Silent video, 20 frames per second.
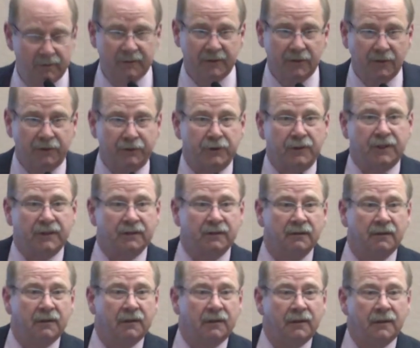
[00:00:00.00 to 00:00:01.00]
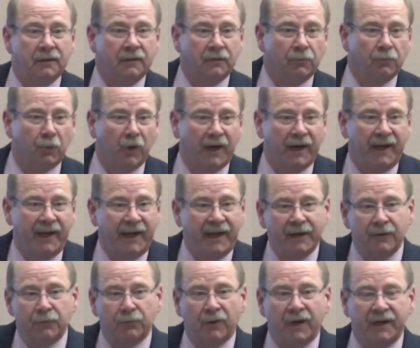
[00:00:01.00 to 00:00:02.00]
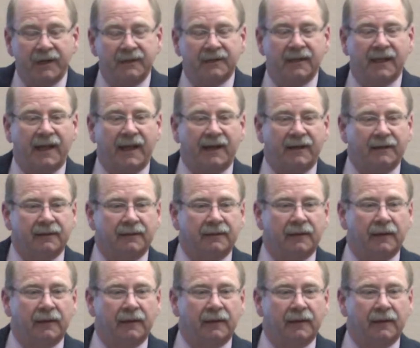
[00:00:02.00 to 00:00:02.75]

you know, you can hand write that.